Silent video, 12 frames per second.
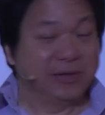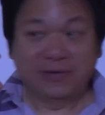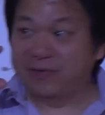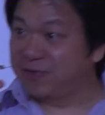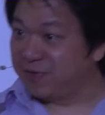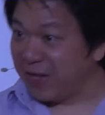
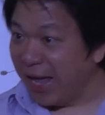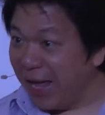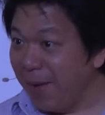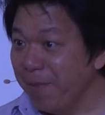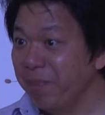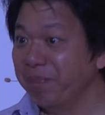
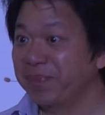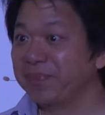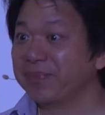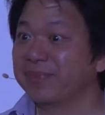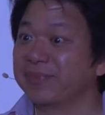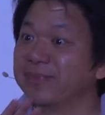Same
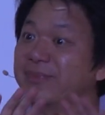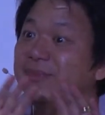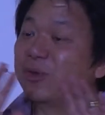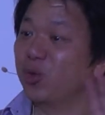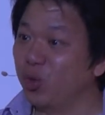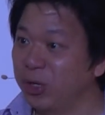
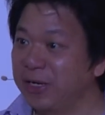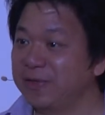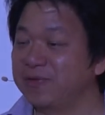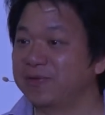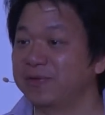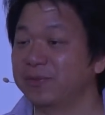
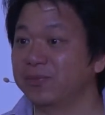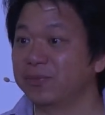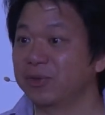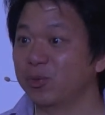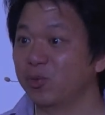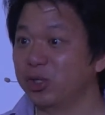words
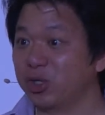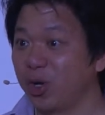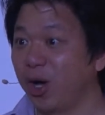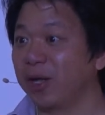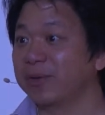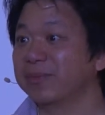which
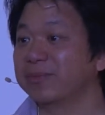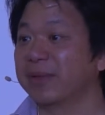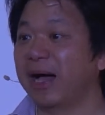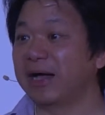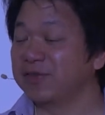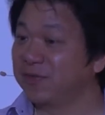God
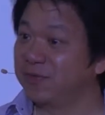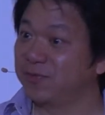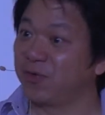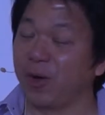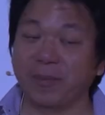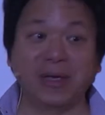asked
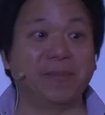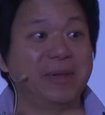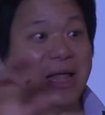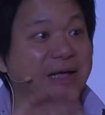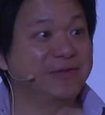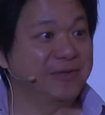from him
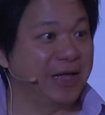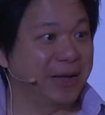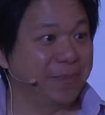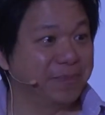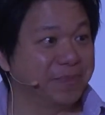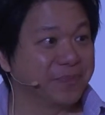last time.
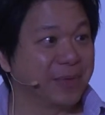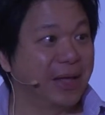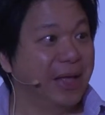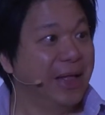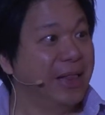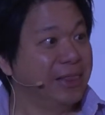
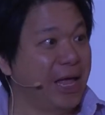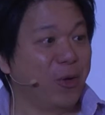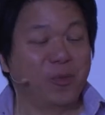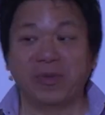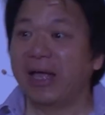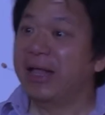
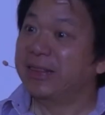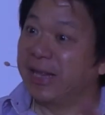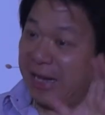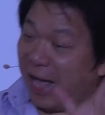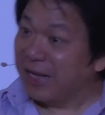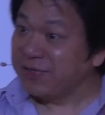Now, the
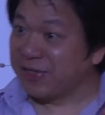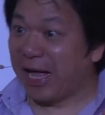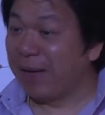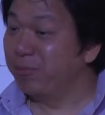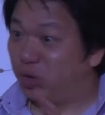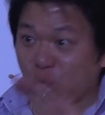last
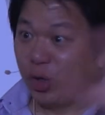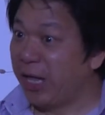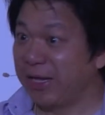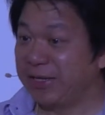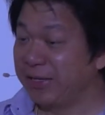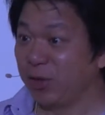time
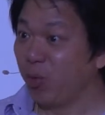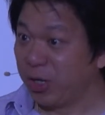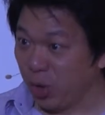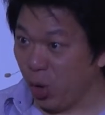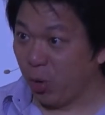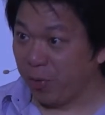Jonah didn't want
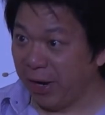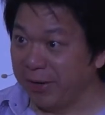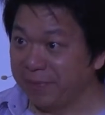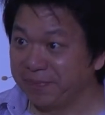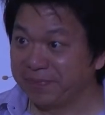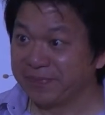to go,
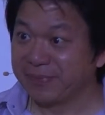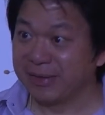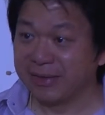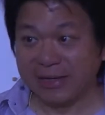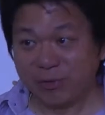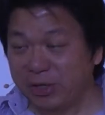right?
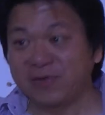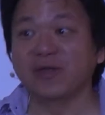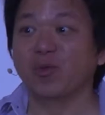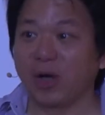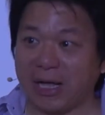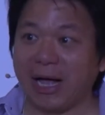The
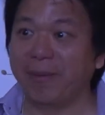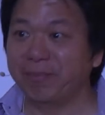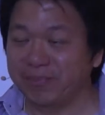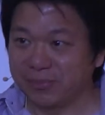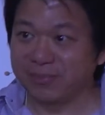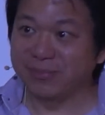reason will
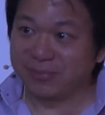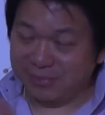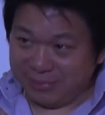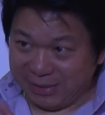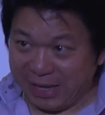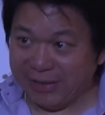come
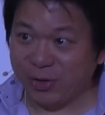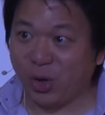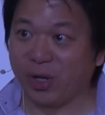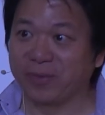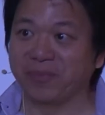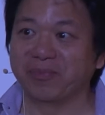later
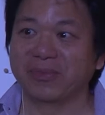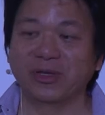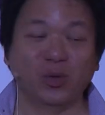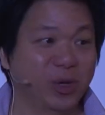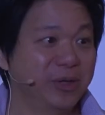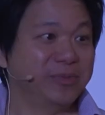on.
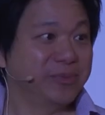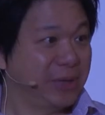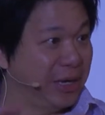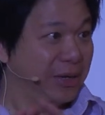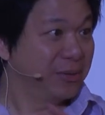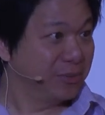
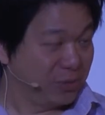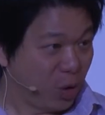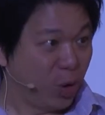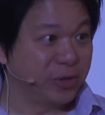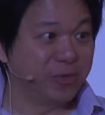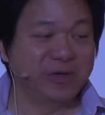
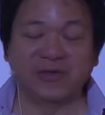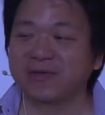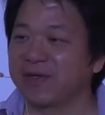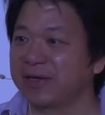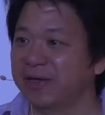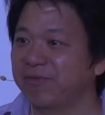All the
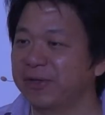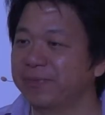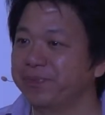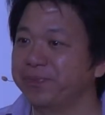reasons are given.